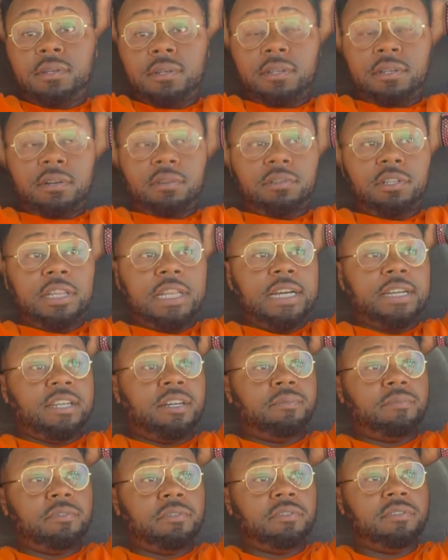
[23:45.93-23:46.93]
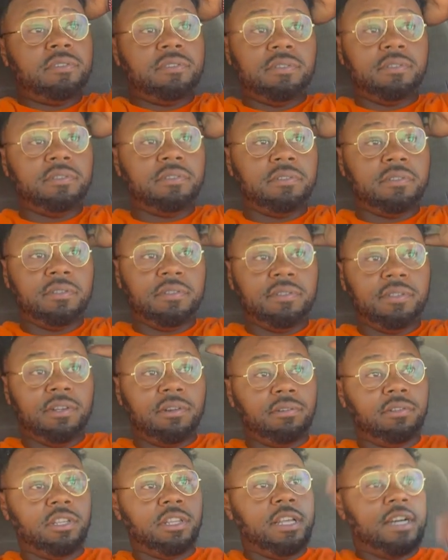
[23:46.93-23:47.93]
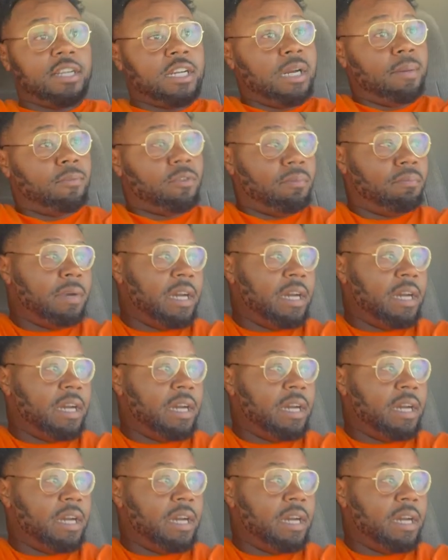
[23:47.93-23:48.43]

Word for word: Don't look like I'm gonna